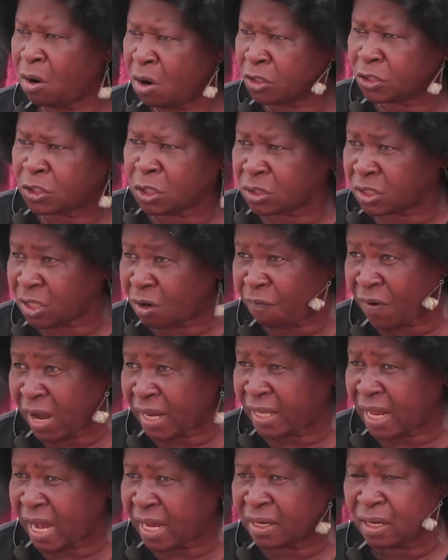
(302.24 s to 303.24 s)
also
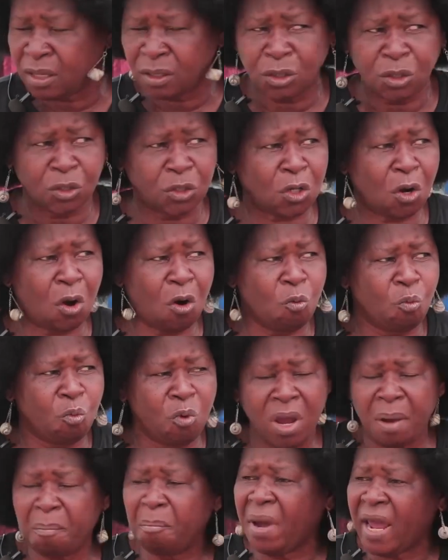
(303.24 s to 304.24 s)
suffered that. So
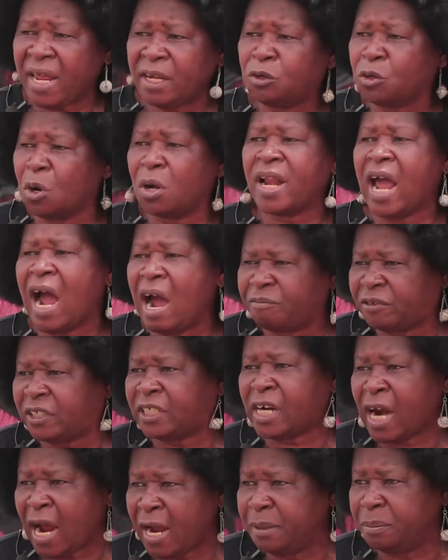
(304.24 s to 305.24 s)
women don't have
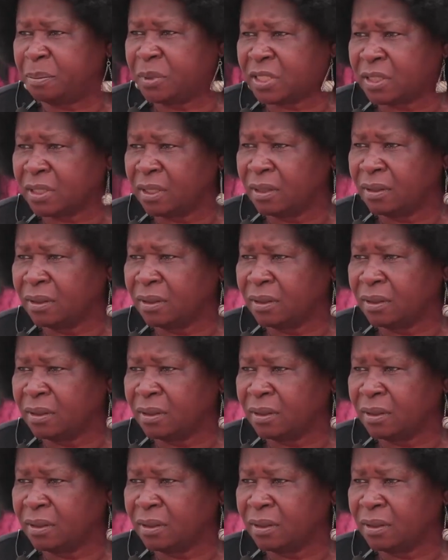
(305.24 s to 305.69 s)
tribes.